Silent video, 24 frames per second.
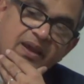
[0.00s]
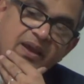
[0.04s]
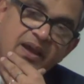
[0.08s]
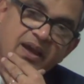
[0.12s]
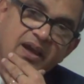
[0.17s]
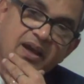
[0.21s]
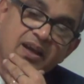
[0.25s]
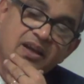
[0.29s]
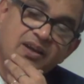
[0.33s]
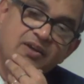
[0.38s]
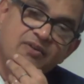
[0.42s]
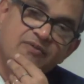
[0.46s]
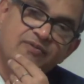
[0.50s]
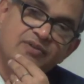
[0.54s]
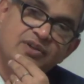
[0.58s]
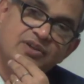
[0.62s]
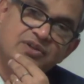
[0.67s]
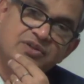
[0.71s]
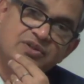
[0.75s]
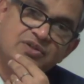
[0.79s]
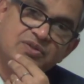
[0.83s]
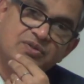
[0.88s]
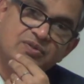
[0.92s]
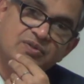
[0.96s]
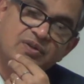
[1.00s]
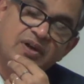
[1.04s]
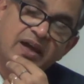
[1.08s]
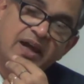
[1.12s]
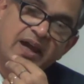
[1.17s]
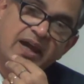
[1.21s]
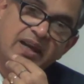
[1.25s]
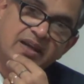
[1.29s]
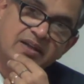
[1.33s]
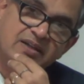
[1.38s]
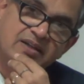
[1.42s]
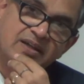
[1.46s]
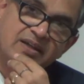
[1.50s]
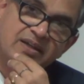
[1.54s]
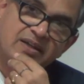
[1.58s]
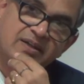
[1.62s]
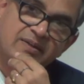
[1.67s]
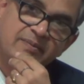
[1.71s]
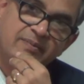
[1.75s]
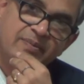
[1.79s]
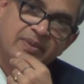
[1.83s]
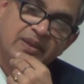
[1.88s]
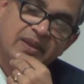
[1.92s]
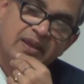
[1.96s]
and you wish to
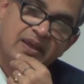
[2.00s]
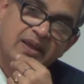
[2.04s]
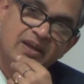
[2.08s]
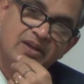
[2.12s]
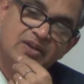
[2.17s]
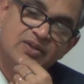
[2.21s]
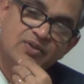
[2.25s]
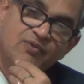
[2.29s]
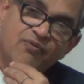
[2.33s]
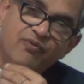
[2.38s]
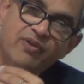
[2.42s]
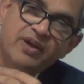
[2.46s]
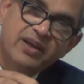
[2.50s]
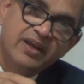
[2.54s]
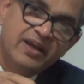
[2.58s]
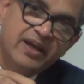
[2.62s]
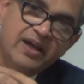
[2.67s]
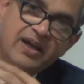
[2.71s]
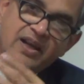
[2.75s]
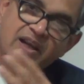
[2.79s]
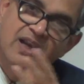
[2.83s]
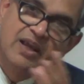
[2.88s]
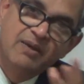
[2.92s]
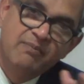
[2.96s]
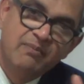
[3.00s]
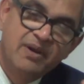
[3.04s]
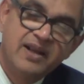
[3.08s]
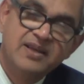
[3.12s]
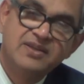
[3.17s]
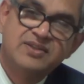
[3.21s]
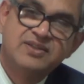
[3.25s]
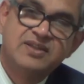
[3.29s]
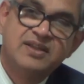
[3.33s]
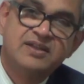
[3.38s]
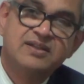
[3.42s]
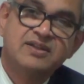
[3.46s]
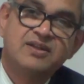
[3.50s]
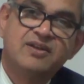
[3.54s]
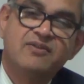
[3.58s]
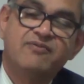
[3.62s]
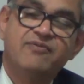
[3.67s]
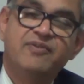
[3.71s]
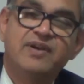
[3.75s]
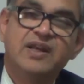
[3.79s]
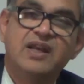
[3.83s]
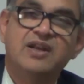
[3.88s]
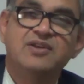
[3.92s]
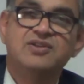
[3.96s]
enter into very glamorized sector of
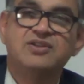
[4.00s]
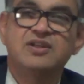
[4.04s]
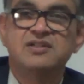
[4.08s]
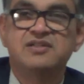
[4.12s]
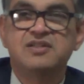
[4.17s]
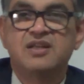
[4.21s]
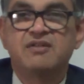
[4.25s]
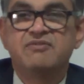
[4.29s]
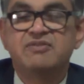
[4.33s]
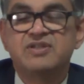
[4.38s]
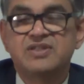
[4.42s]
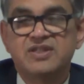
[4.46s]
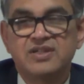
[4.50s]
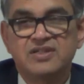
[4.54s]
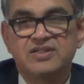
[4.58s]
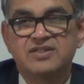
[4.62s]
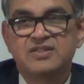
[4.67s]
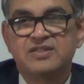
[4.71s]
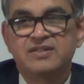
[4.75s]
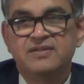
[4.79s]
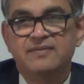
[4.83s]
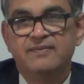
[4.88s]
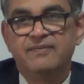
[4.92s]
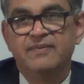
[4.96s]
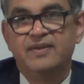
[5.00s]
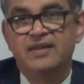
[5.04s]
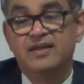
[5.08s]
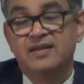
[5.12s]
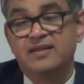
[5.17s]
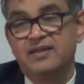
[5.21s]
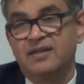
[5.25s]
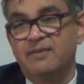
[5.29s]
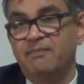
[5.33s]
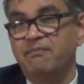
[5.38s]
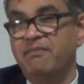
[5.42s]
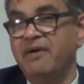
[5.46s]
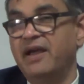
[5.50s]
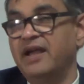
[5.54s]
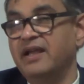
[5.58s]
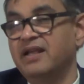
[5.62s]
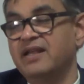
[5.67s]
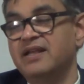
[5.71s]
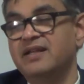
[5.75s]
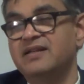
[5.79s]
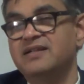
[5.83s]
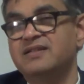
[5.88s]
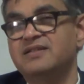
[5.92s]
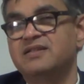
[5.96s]
financial services, the
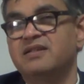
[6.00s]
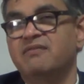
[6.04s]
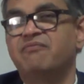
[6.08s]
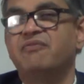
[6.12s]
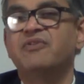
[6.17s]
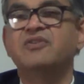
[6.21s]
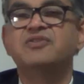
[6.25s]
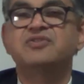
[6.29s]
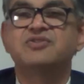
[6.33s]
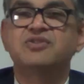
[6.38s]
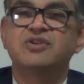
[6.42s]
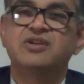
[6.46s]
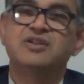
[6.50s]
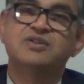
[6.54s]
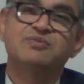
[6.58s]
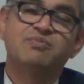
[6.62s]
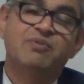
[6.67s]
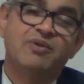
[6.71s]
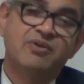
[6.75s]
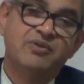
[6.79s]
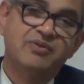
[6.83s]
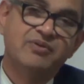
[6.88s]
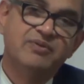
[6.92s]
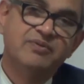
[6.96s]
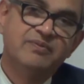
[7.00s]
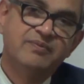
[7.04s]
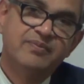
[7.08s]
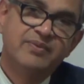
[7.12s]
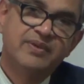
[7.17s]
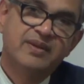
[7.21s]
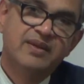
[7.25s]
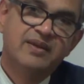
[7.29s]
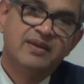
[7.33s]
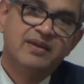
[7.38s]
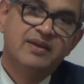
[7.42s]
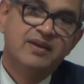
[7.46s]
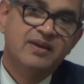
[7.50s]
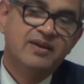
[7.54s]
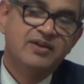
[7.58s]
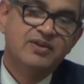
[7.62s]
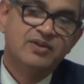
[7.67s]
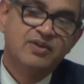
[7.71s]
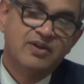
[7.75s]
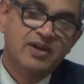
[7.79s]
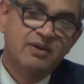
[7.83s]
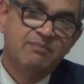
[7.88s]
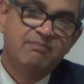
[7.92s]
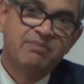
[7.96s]
banking is the first choice for you.
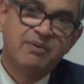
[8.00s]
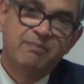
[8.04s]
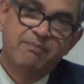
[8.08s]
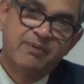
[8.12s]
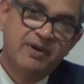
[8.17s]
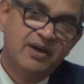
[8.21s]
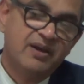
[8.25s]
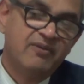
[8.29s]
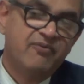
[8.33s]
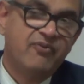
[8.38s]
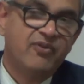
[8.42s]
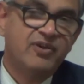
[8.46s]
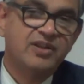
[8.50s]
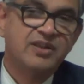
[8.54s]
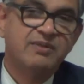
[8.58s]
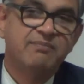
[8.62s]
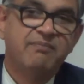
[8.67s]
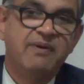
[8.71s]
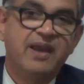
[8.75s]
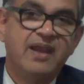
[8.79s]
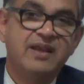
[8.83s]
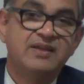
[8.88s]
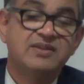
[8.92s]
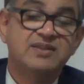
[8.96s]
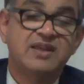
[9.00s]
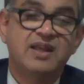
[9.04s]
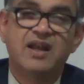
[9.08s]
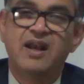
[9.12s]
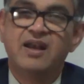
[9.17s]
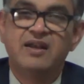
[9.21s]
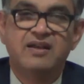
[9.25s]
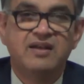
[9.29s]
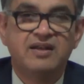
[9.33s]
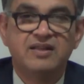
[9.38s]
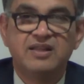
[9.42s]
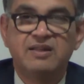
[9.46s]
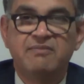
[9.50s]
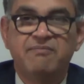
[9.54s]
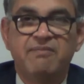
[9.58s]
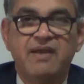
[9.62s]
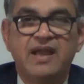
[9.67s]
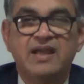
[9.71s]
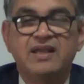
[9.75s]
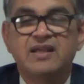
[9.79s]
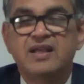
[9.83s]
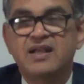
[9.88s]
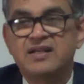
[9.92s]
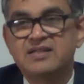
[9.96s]
You can prepare for the banks and enter the
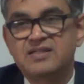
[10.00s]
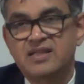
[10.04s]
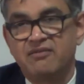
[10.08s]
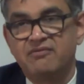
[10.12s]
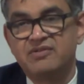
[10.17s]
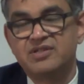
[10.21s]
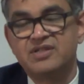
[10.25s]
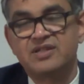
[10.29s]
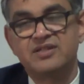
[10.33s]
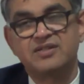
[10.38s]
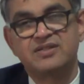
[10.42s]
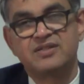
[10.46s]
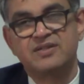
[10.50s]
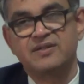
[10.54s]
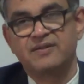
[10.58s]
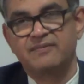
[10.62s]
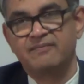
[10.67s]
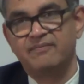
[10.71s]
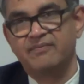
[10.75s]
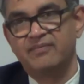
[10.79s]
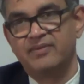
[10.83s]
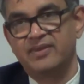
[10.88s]
banking services.